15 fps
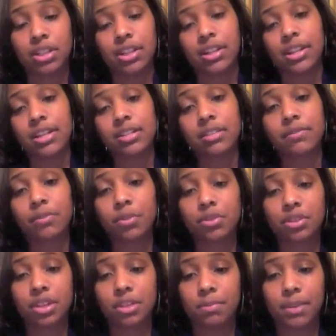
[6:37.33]
and it's
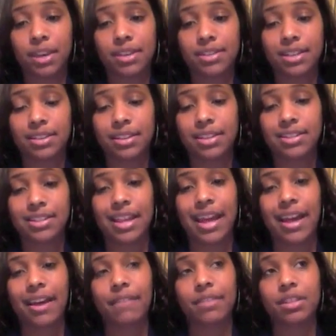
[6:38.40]
unfortunate because he doesn't
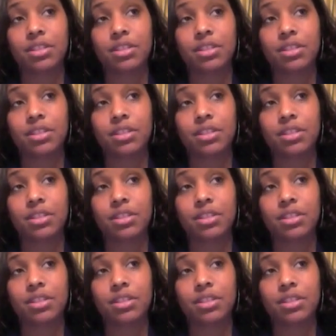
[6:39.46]
have